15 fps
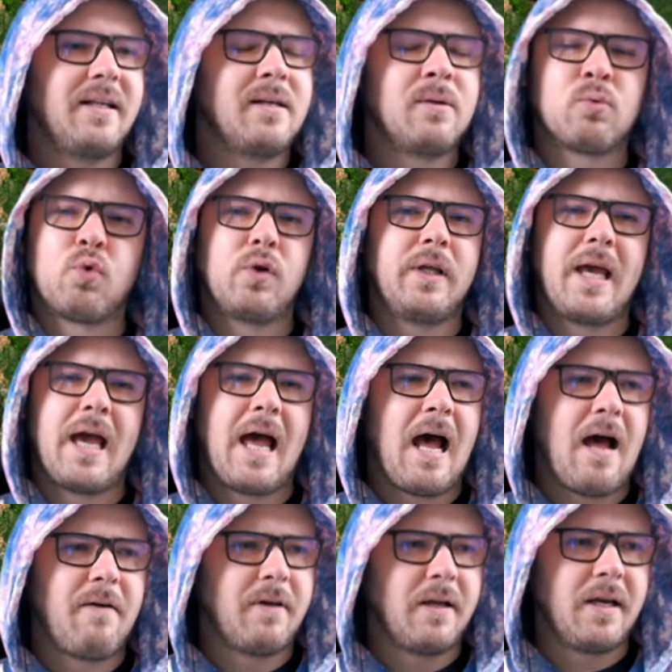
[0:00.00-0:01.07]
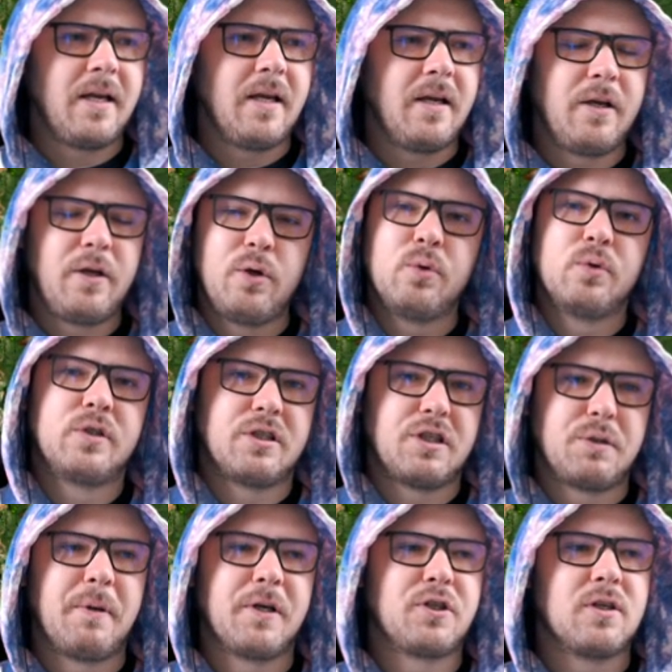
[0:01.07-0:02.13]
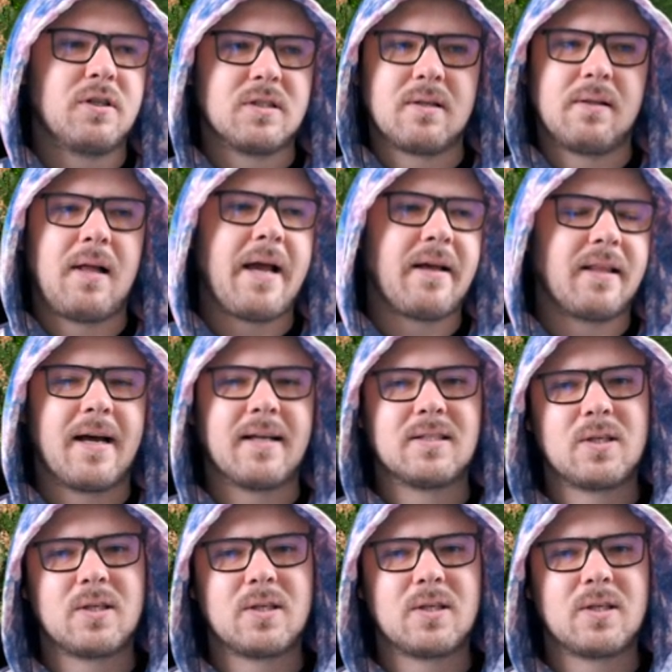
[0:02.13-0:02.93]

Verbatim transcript: I didn't really have any huge suspicions like that.